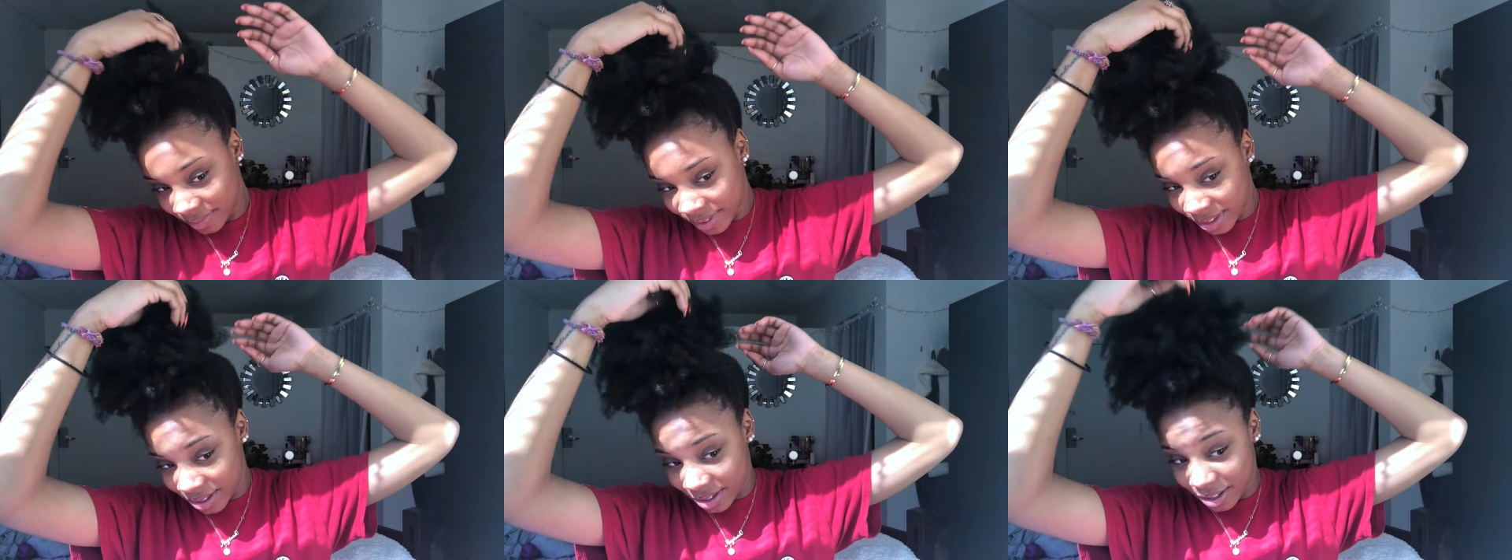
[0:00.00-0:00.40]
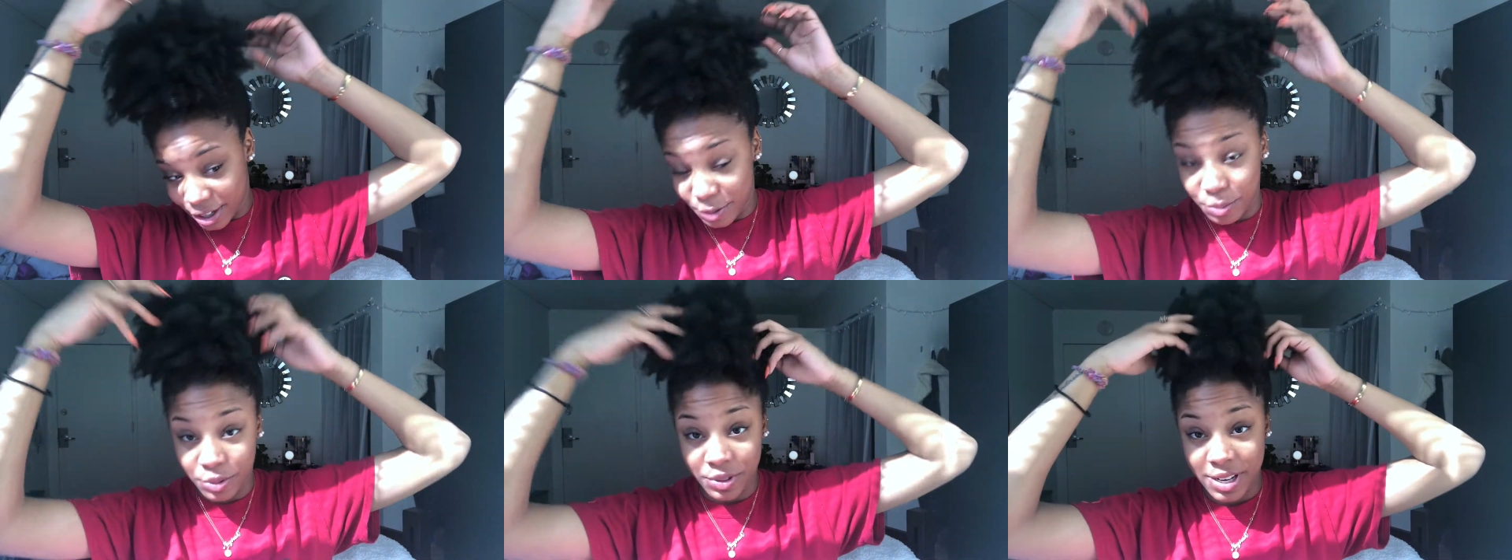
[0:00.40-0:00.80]
a
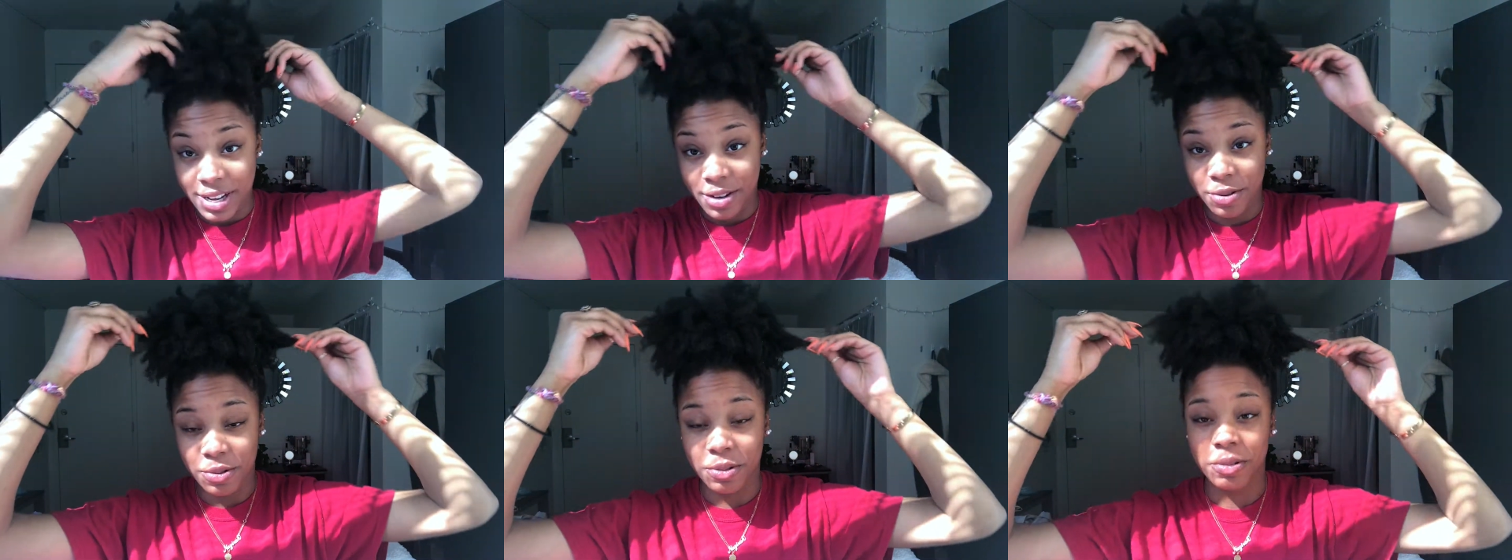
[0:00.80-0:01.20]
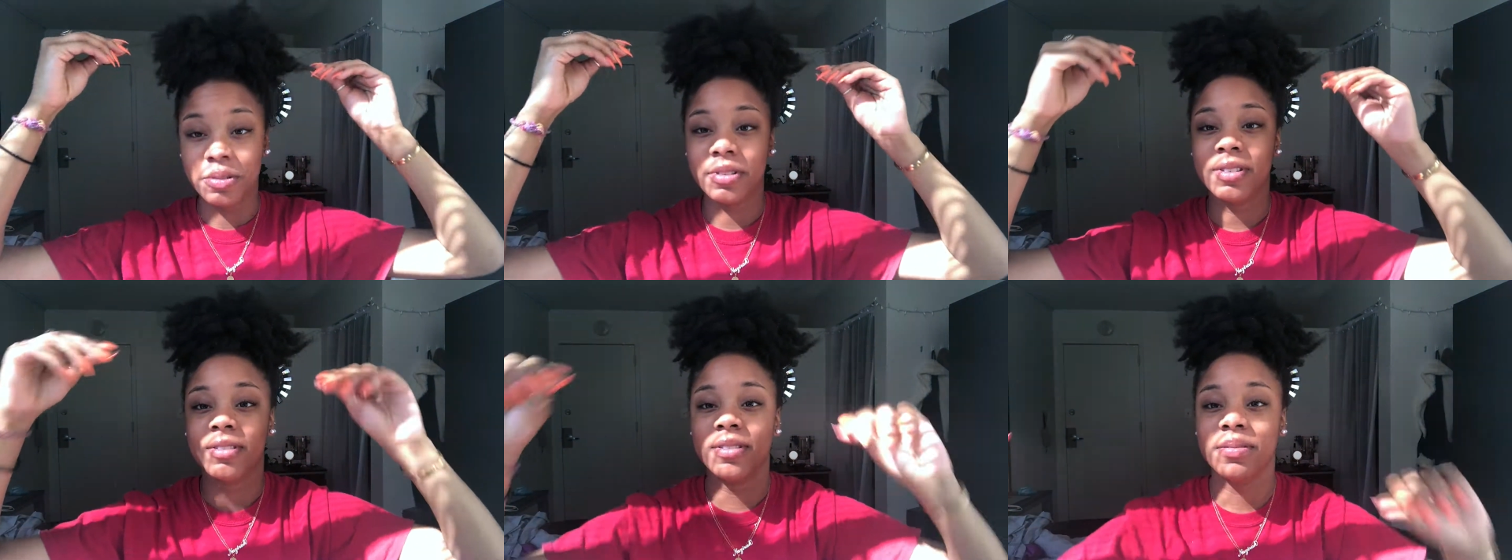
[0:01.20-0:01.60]
couple day
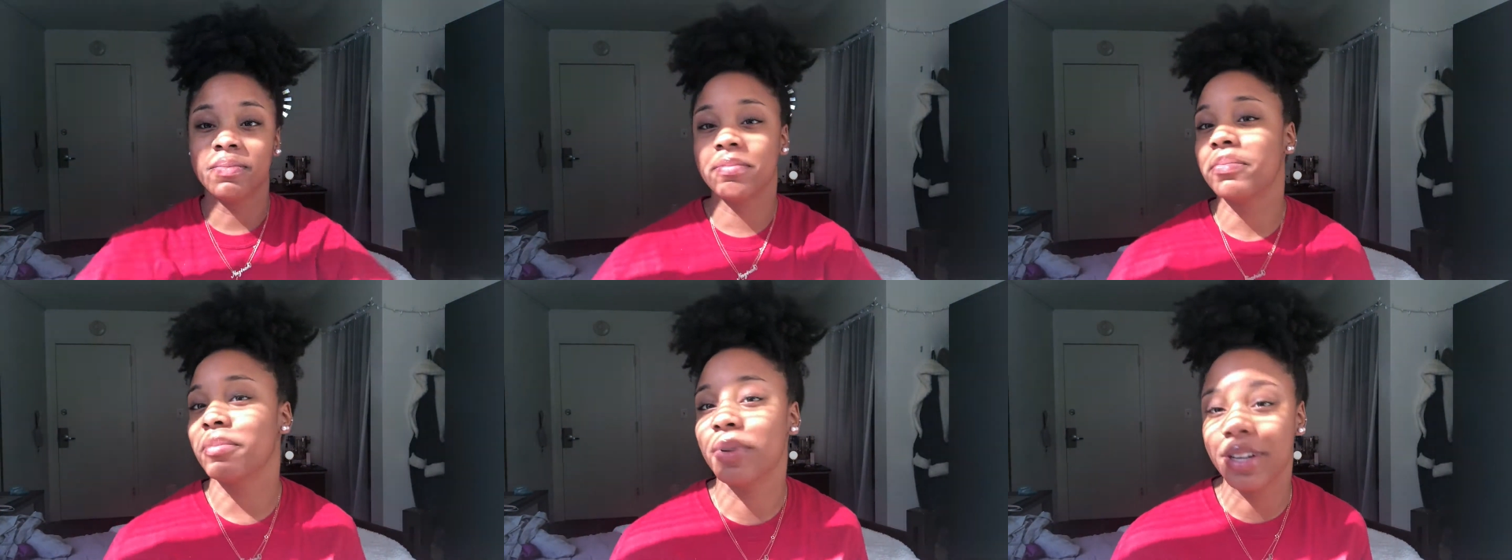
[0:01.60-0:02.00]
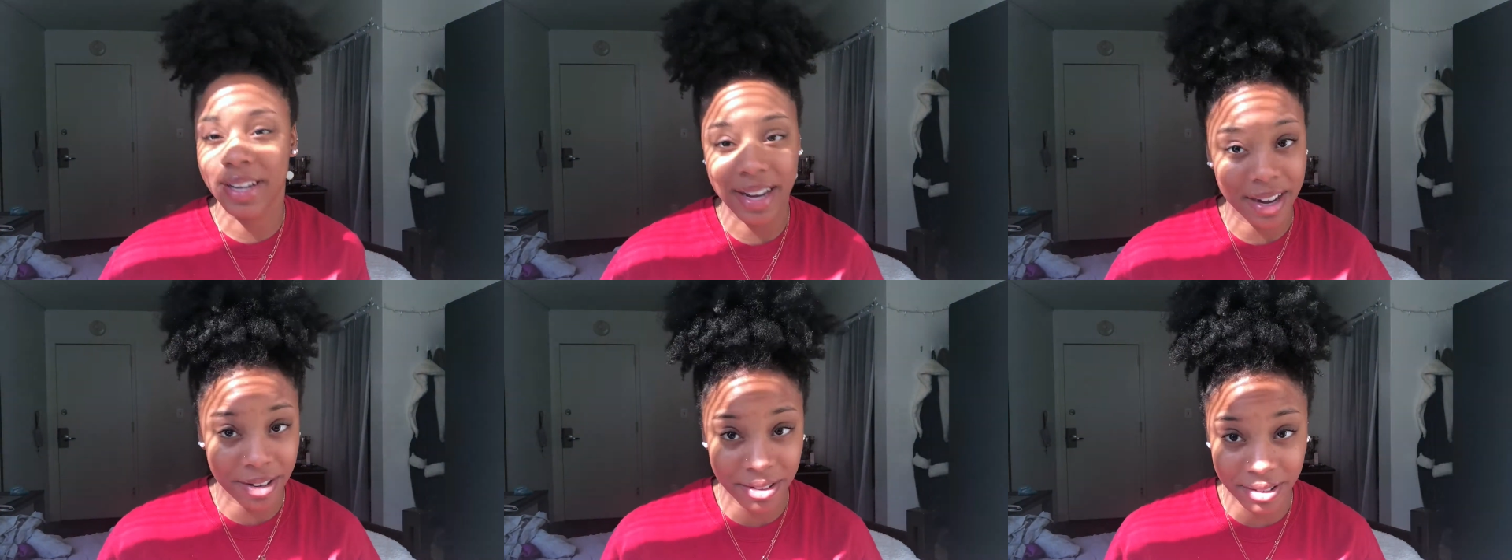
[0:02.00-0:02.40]
old,
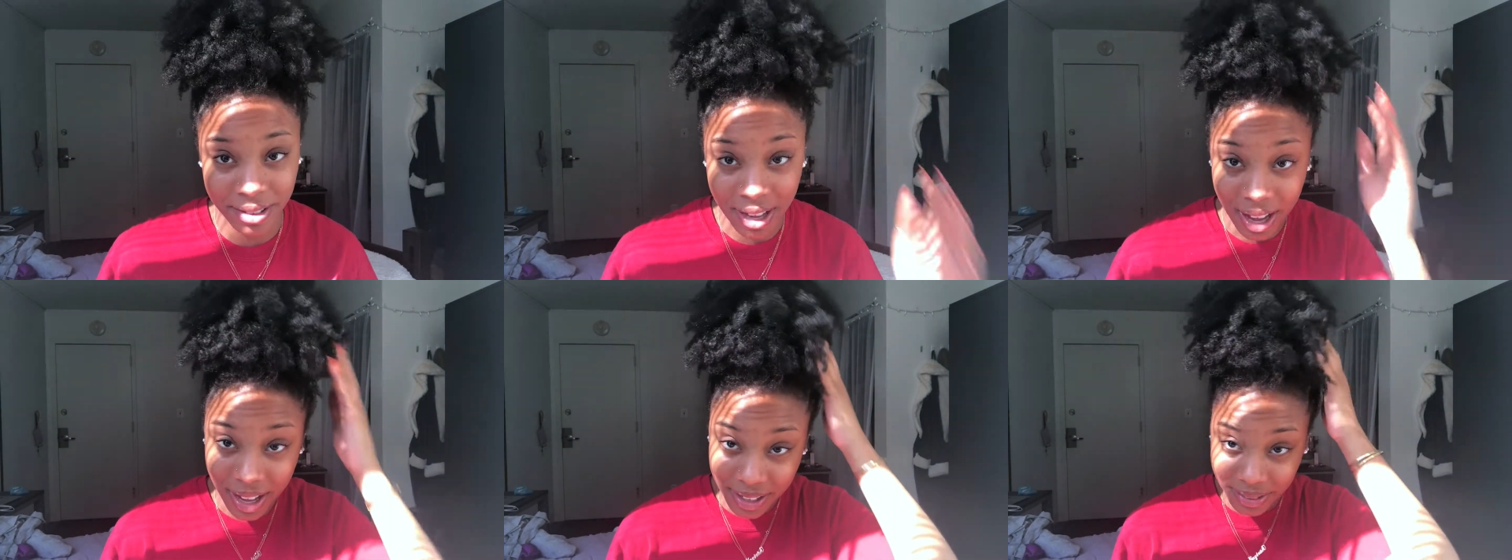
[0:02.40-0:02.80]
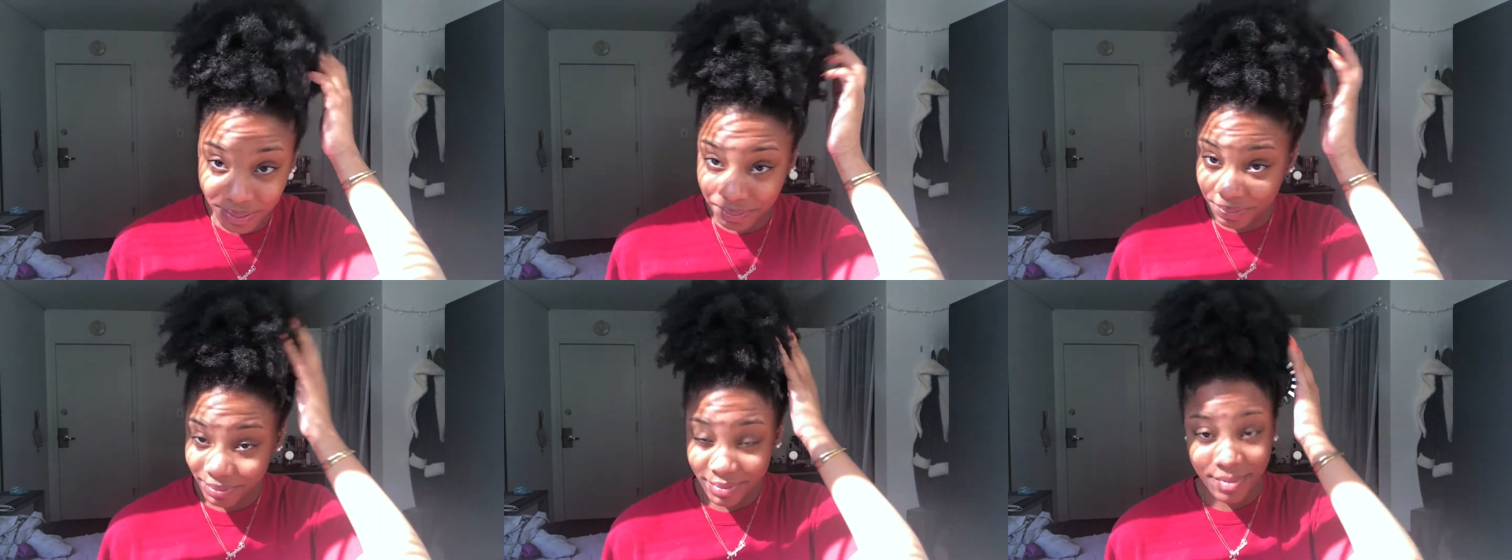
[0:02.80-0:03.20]
braid out.
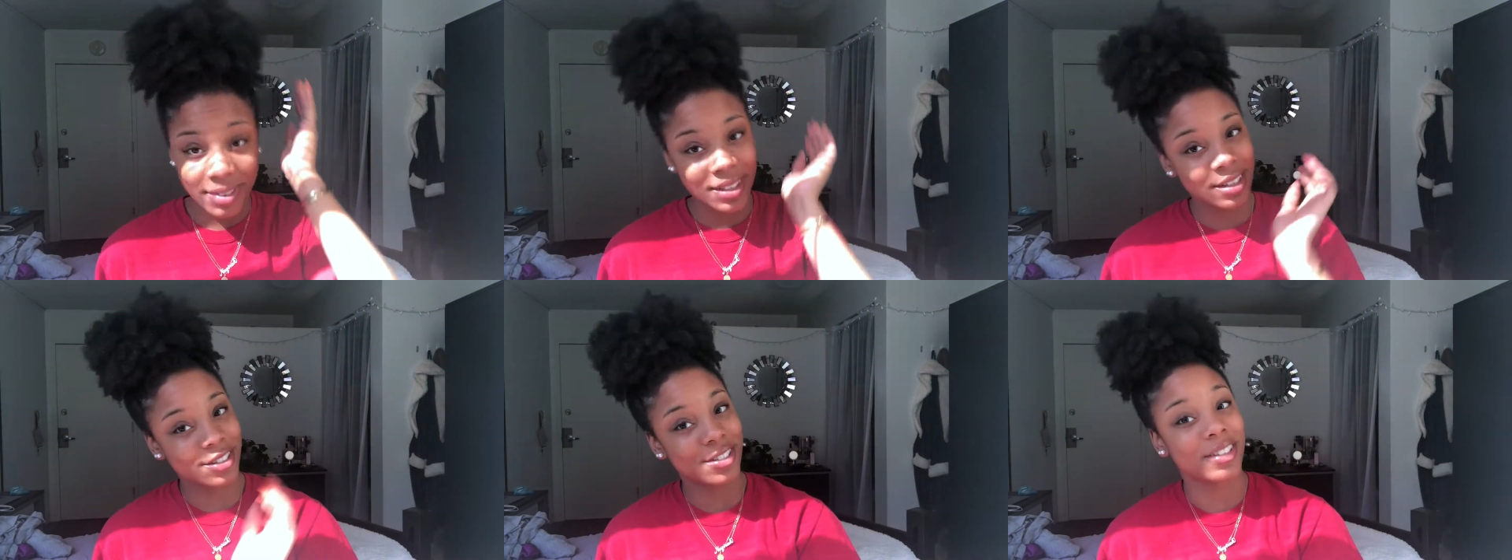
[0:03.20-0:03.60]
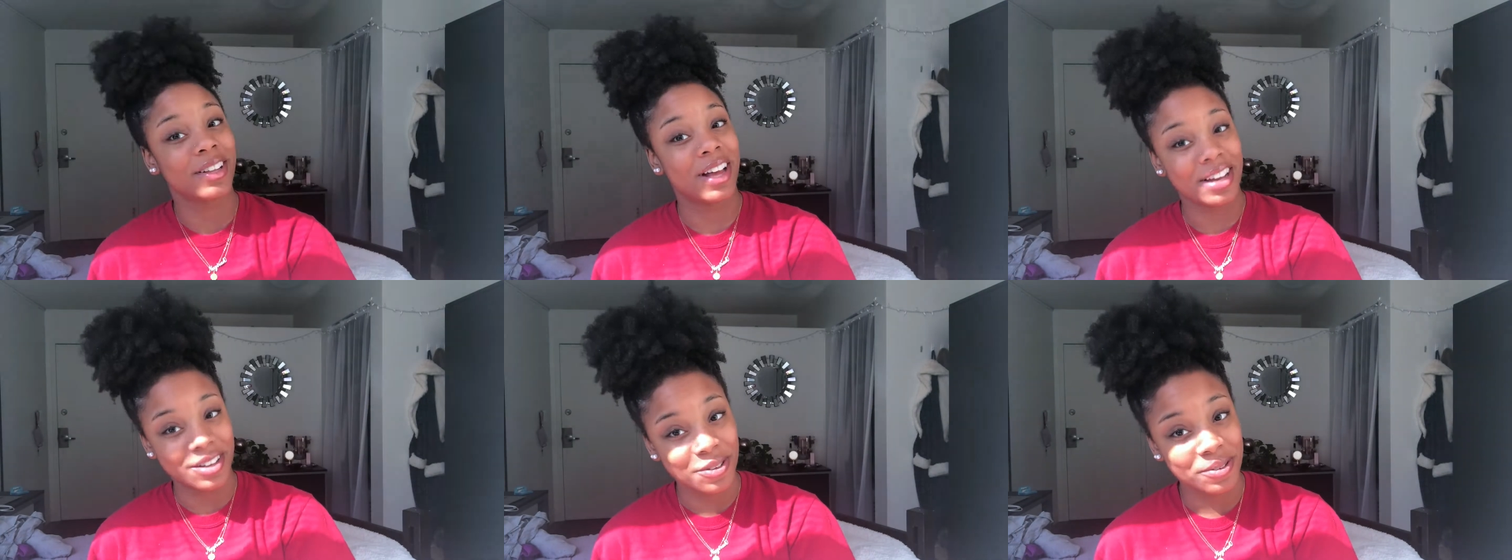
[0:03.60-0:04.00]
There's a
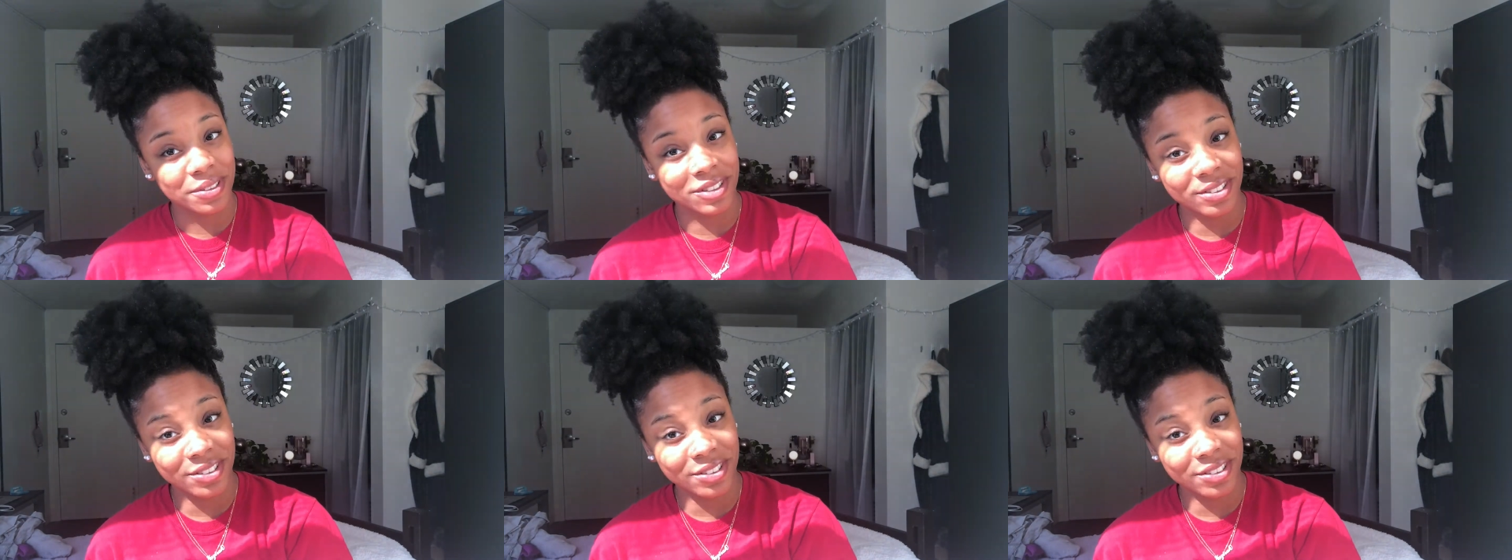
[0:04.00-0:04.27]
lot going